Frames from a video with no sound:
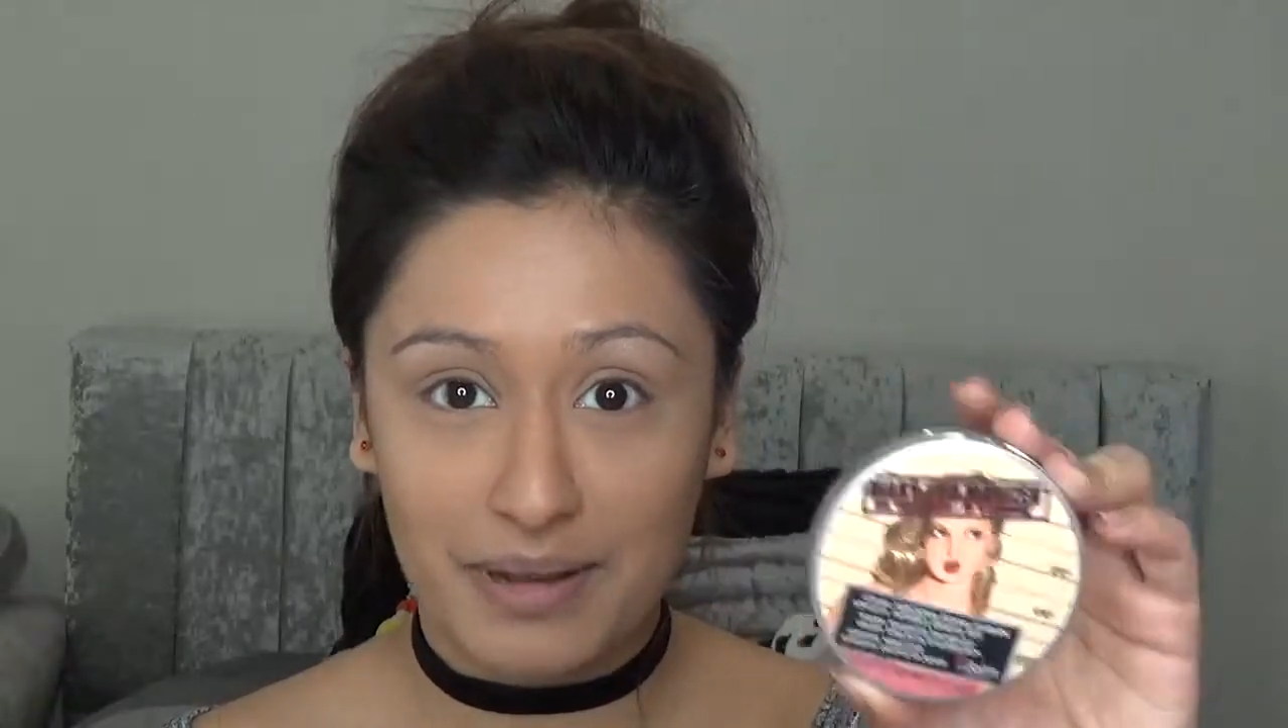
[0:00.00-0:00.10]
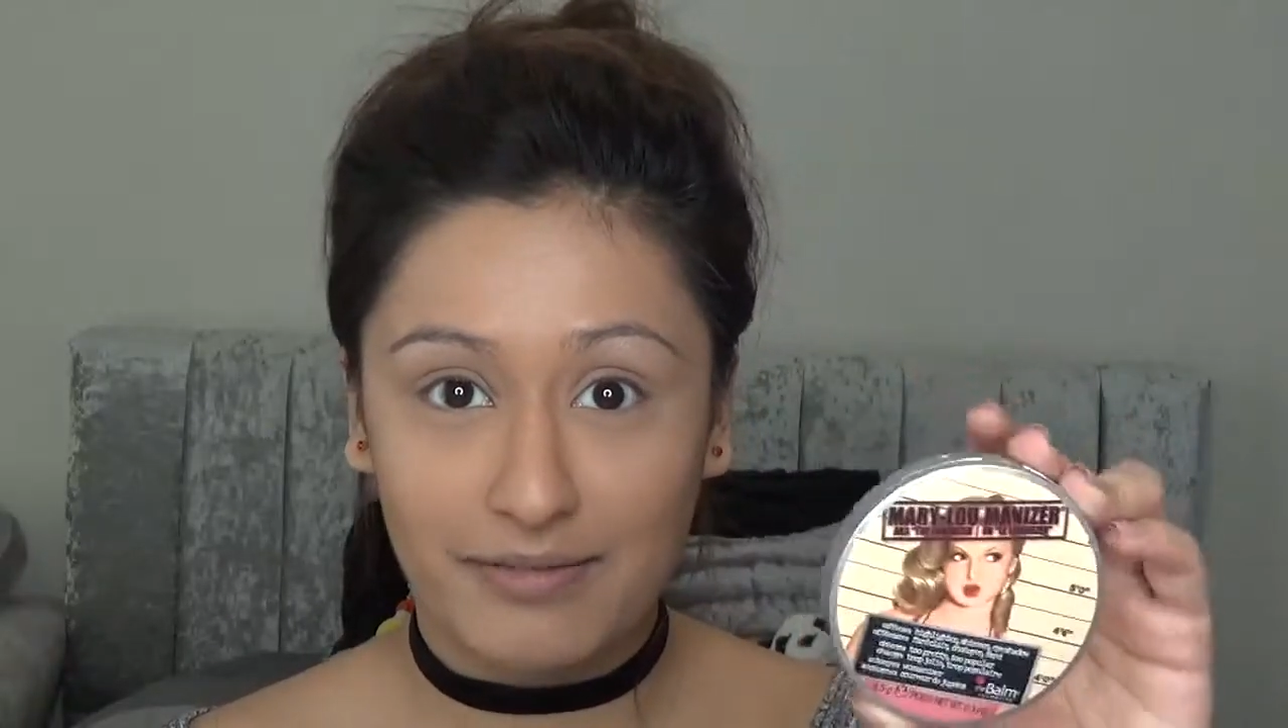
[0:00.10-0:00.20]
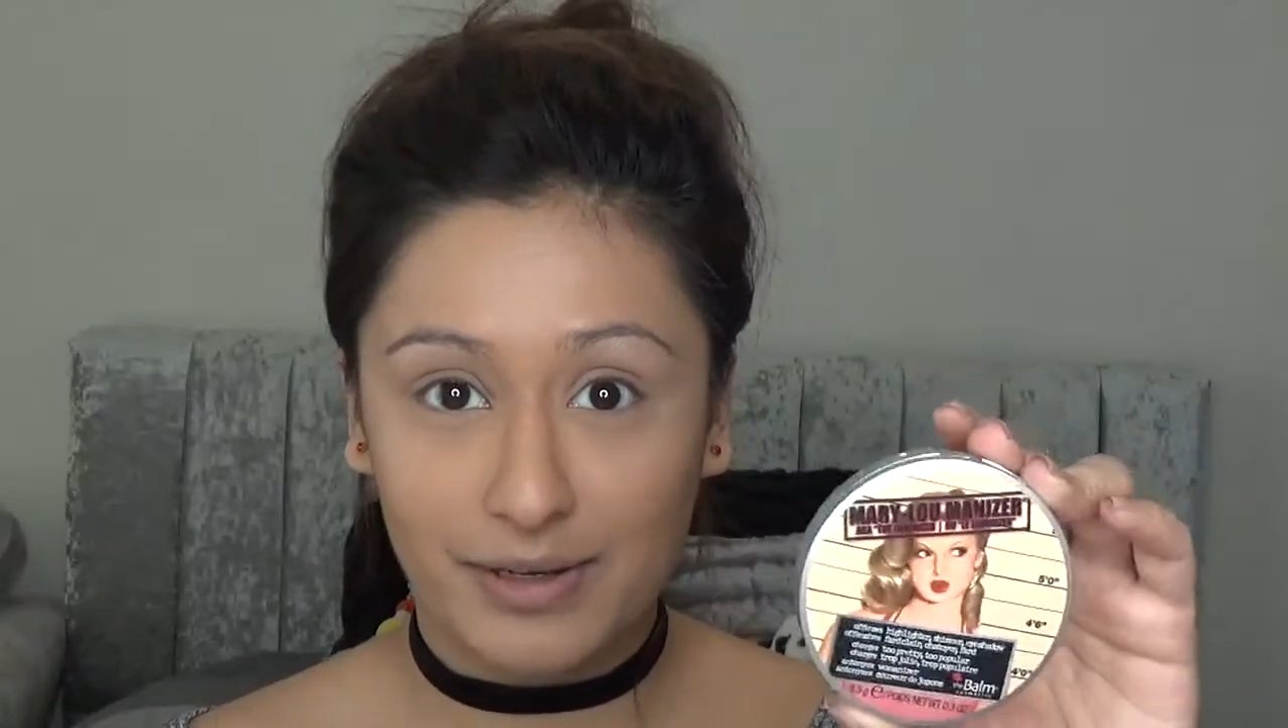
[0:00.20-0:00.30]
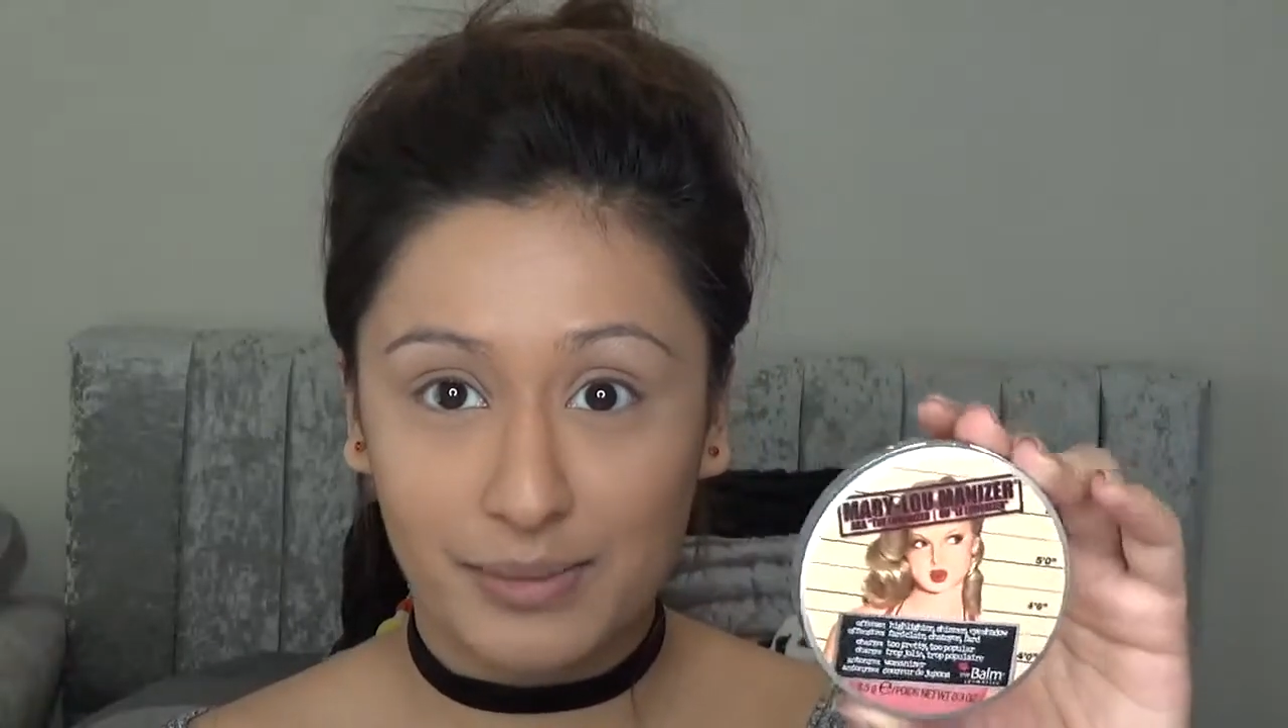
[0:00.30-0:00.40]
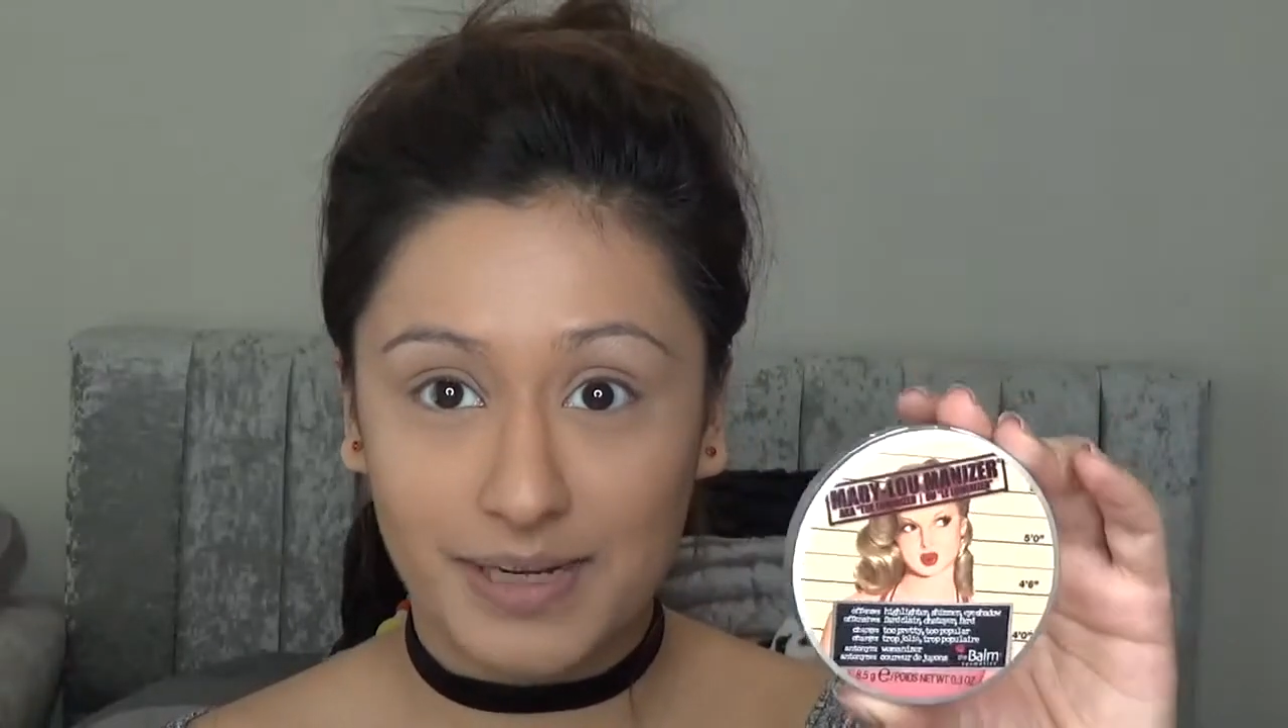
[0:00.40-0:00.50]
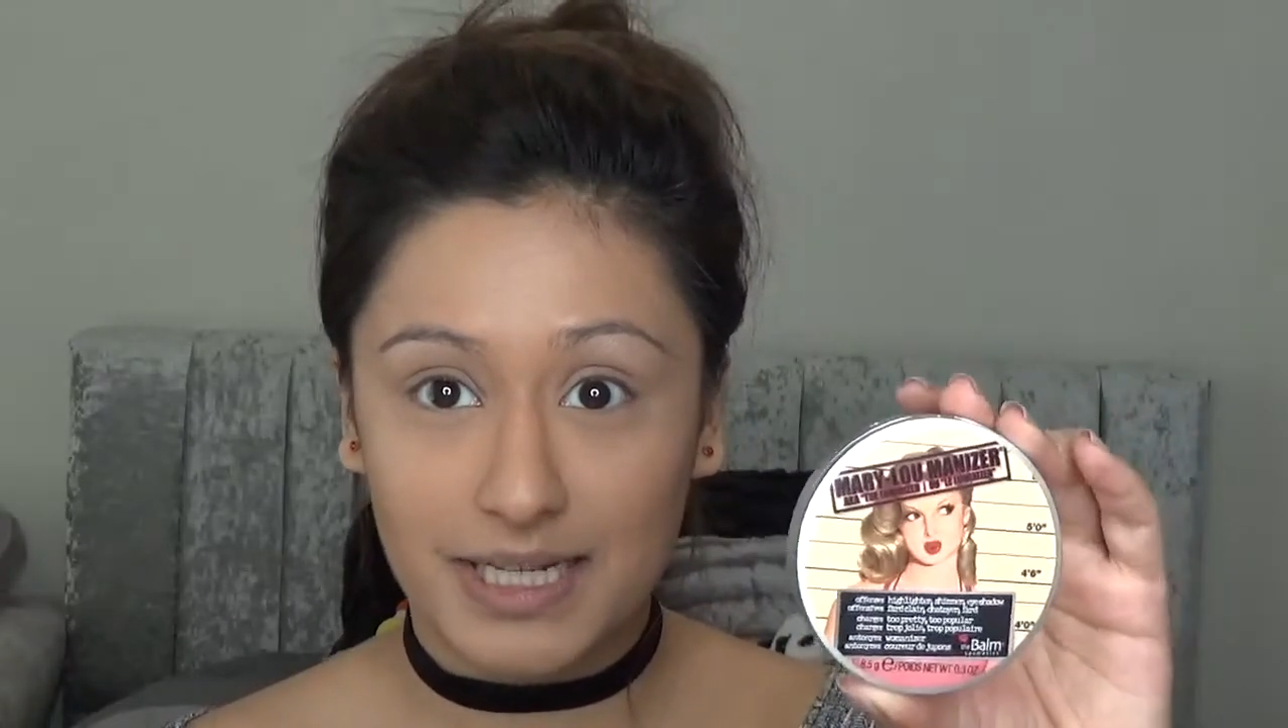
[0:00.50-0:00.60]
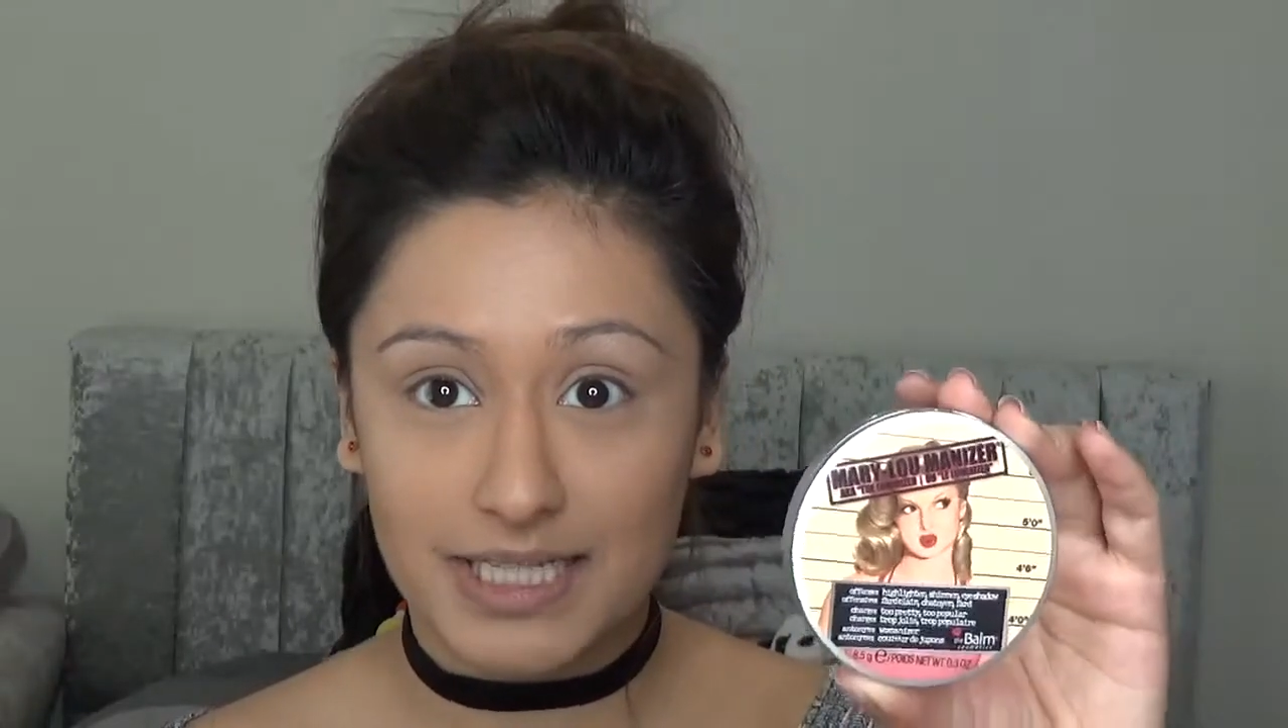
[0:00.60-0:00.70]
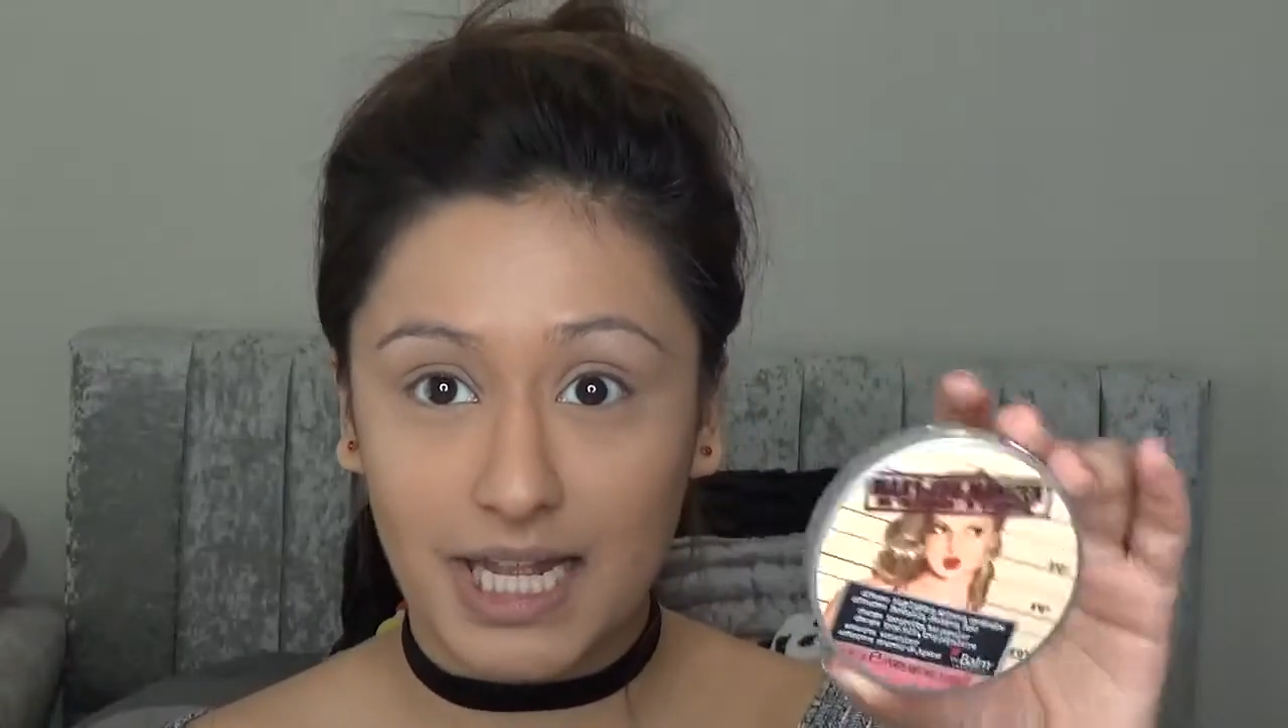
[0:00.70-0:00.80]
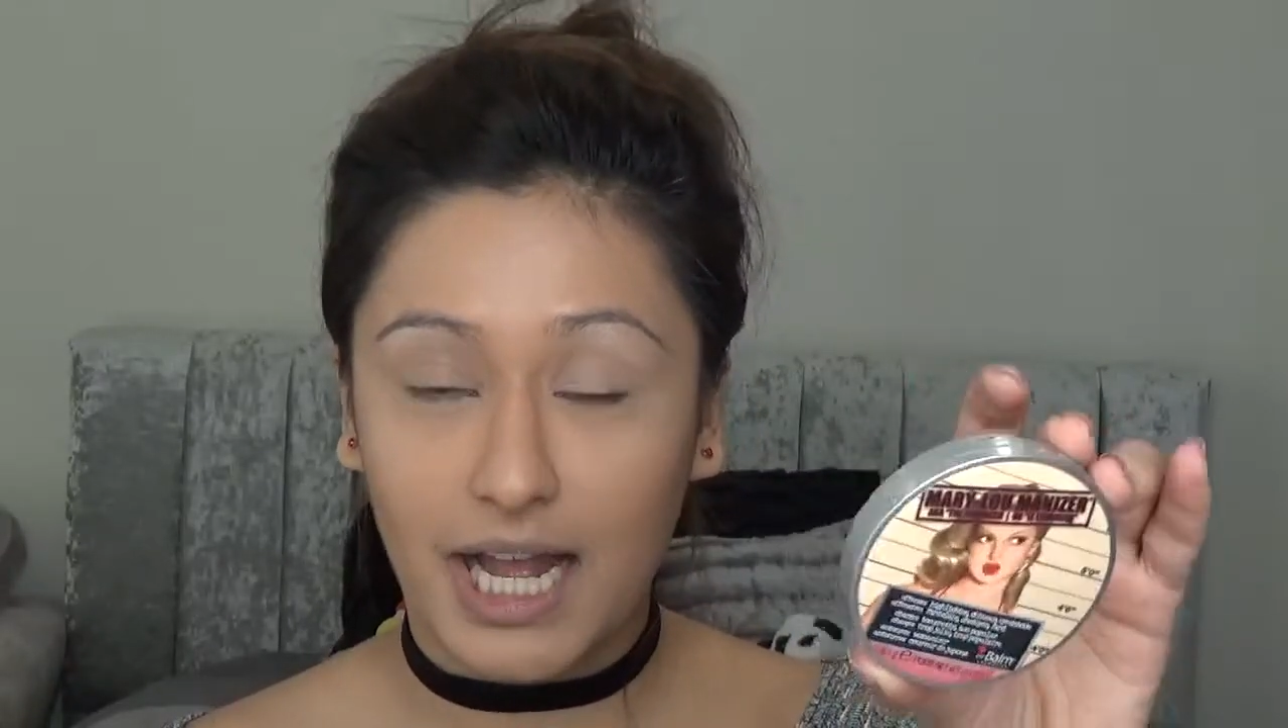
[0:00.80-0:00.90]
Mary Luminizer